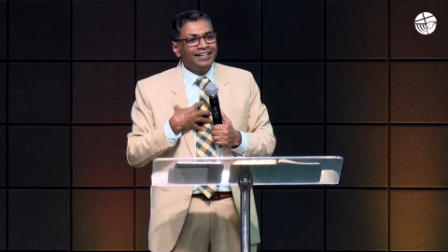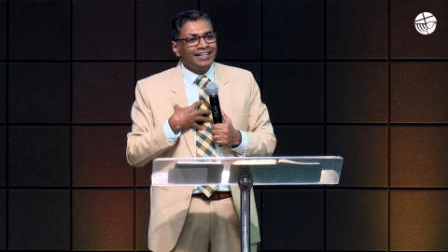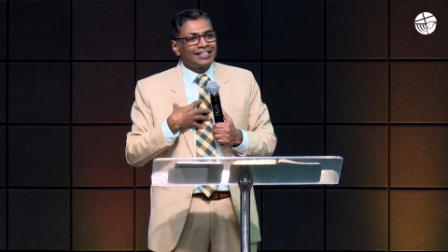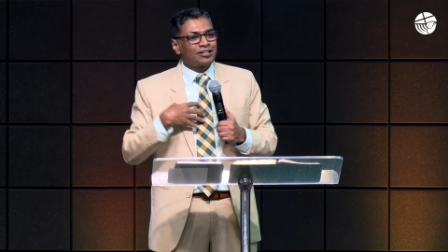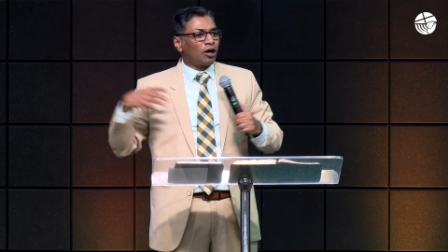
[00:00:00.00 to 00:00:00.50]

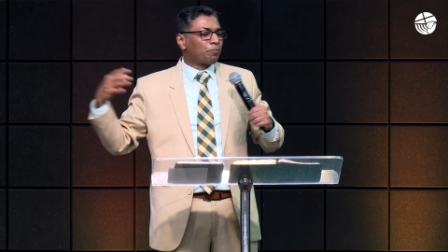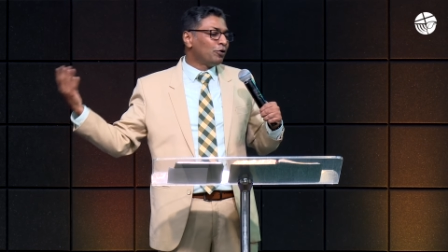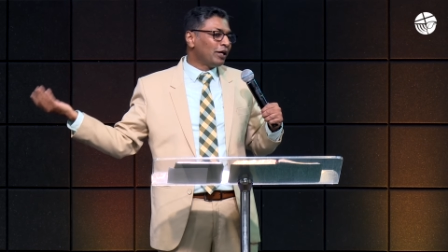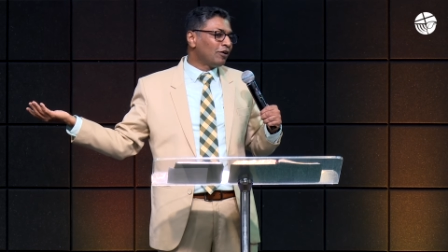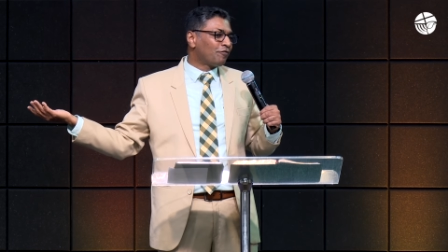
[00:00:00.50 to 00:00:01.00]
He's not
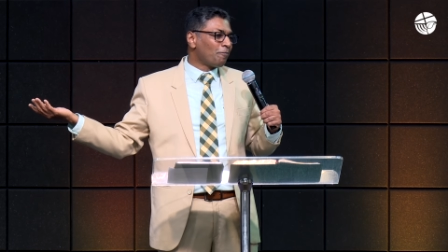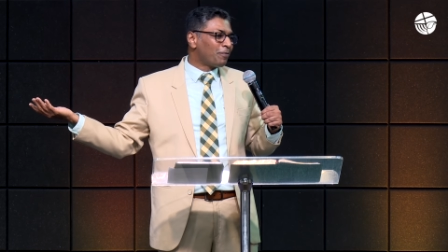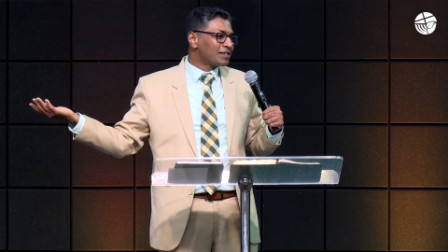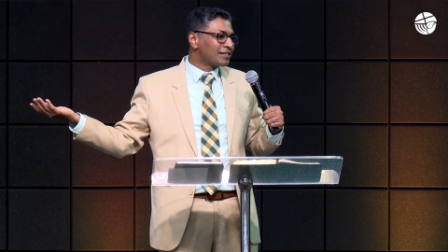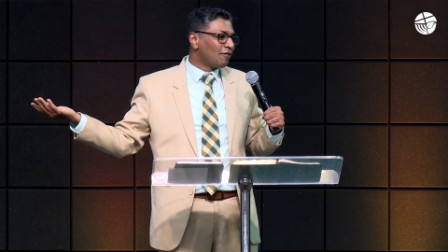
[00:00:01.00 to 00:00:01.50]
doing it for
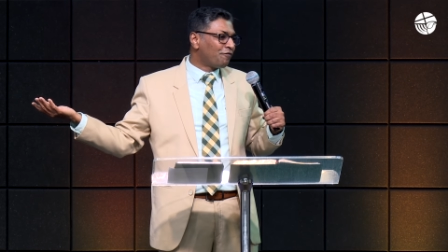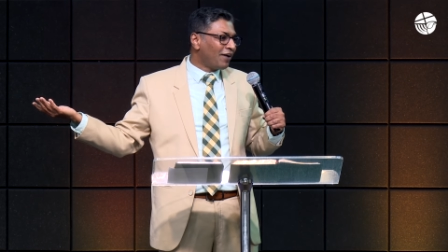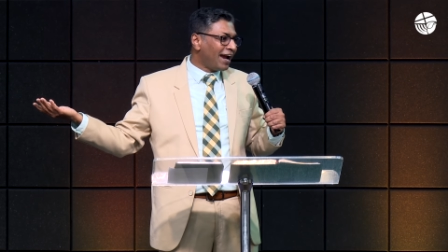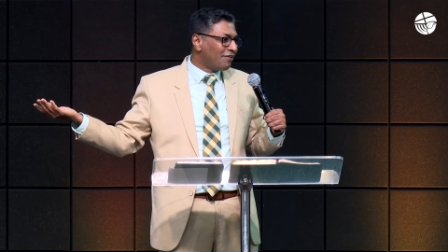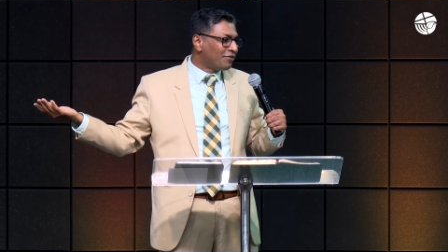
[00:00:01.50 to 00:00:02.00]
personal
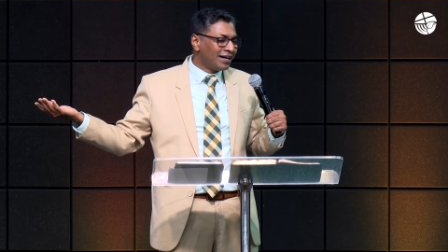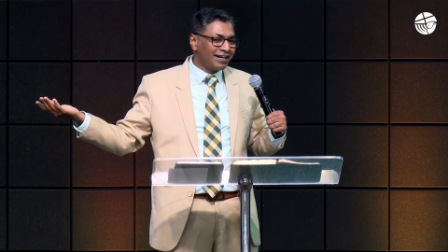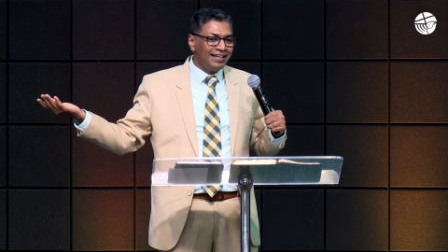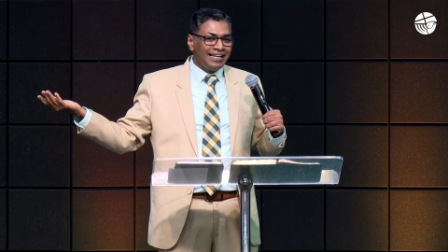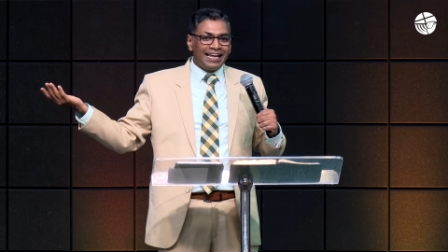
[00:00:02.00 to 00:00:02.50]
favor.
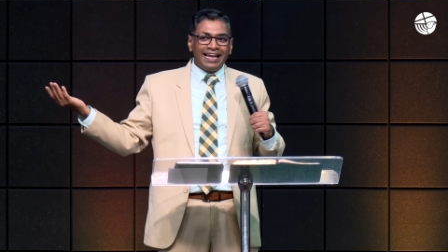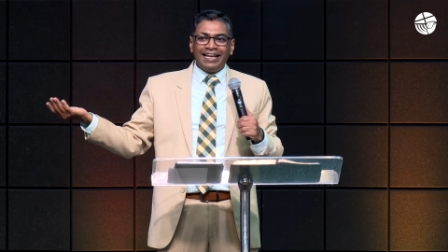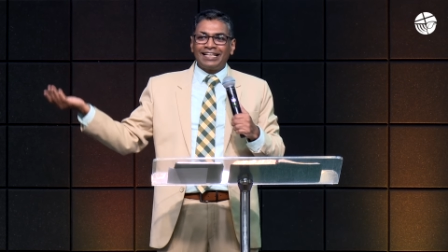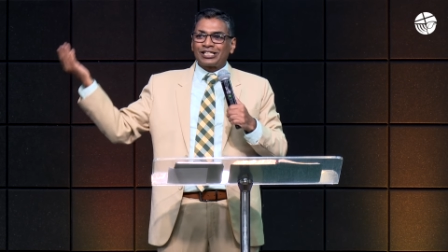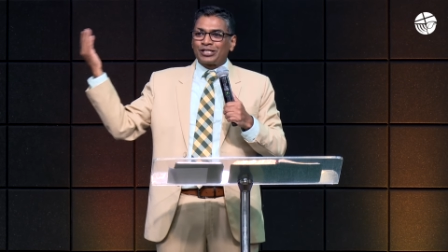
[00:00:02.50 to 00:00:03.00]

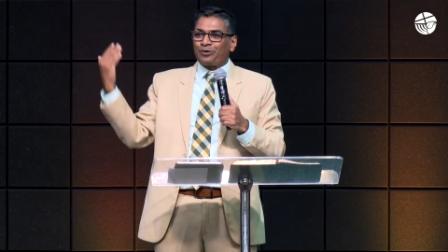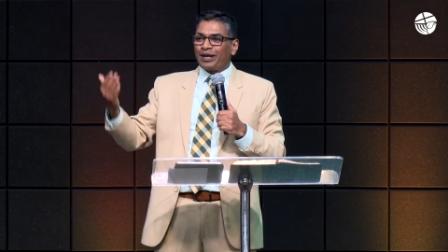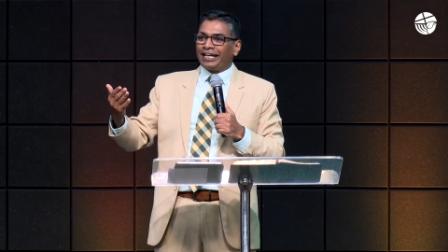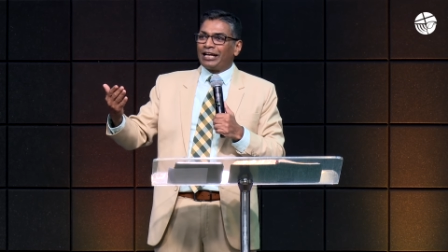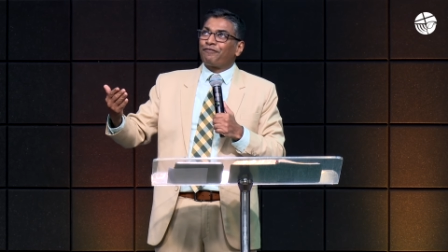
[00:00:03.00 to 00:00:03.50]
He is
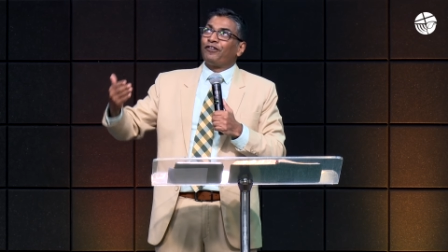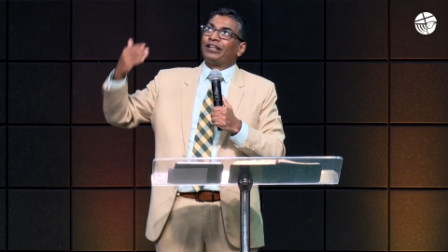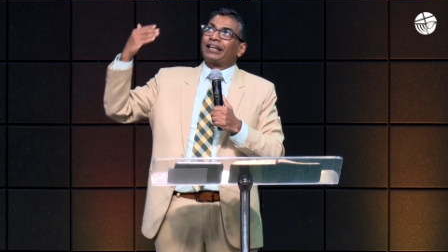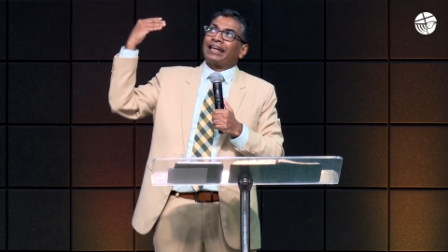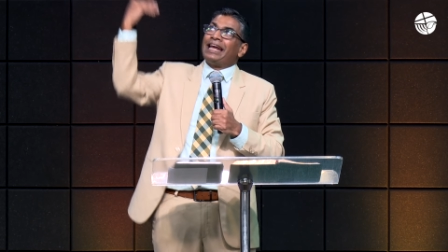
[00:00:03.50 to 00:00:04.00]
doing it for
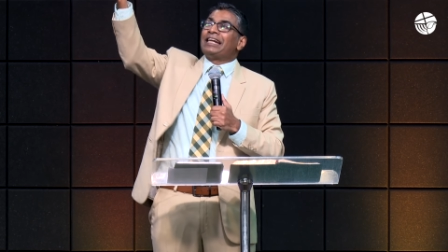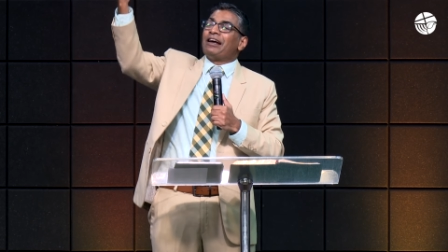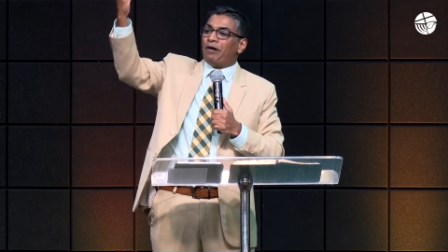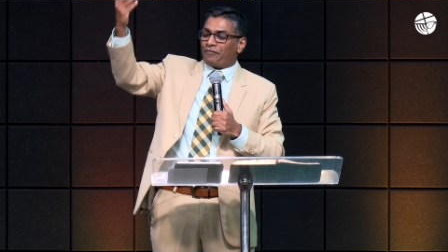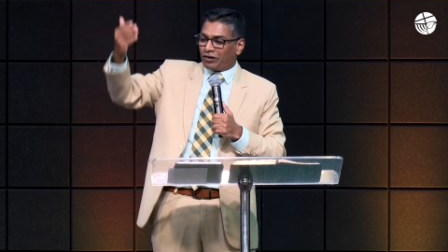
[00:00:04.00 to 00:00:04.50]
the
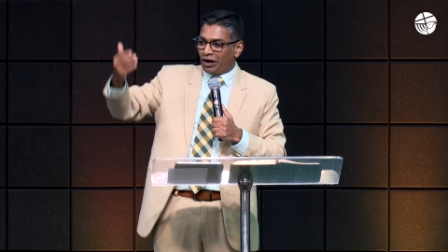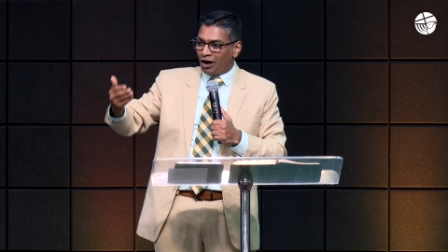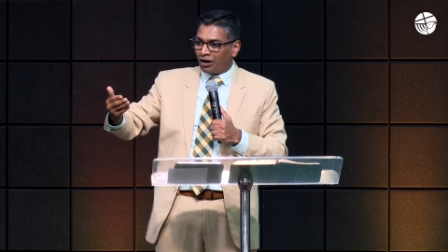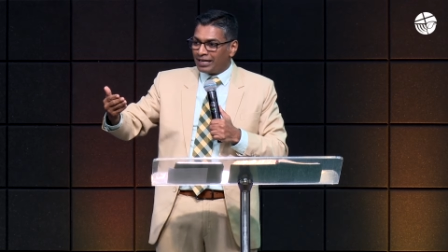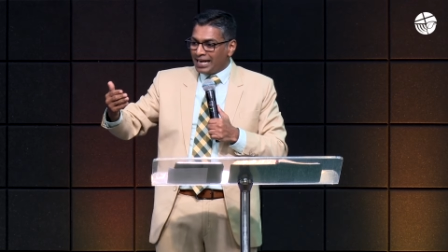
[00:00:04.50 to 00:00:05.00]
kingdom of
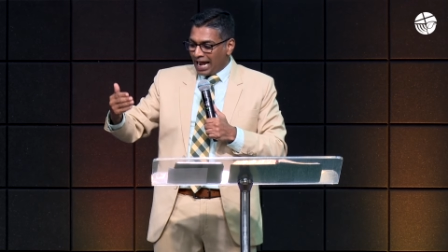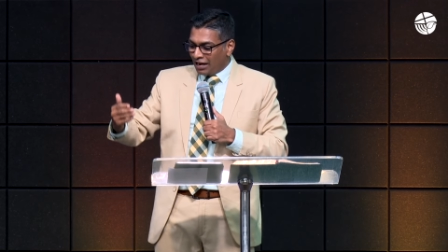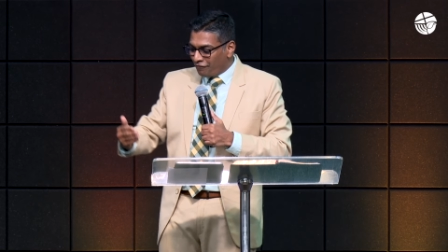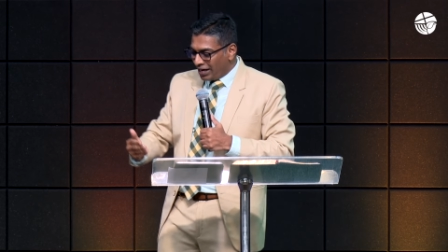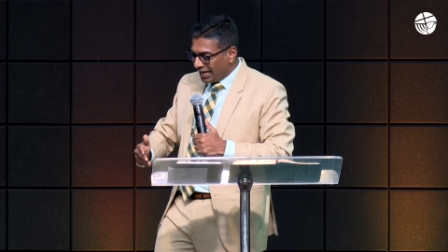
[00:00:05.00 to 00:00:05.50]
God.
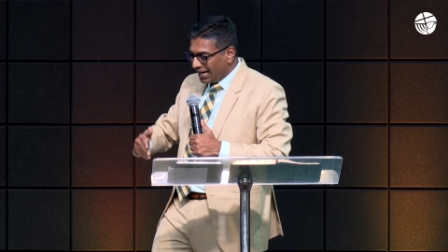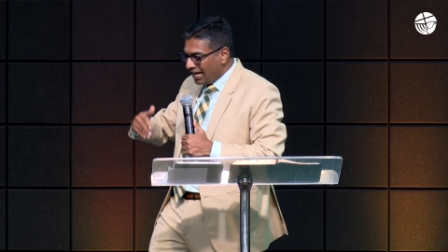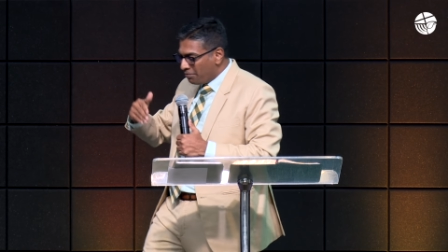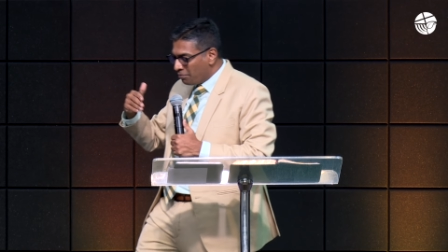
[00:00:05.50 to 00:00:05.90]
And when he